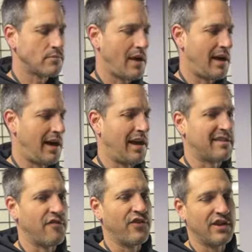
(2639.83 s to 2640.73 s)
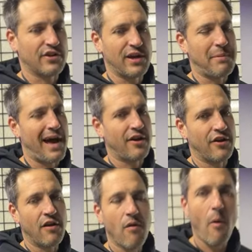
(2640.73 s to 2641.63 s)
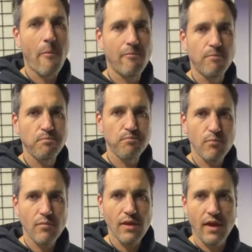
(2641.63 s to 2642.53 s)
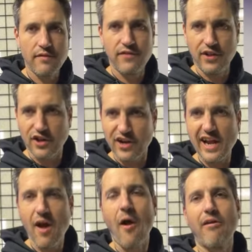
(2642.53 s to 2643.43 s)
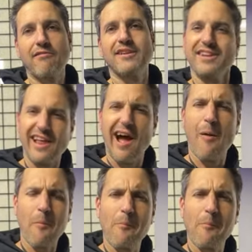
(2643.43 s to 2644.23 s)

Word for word: Uh, it's a filigree pattern. Filigree? Did you see that?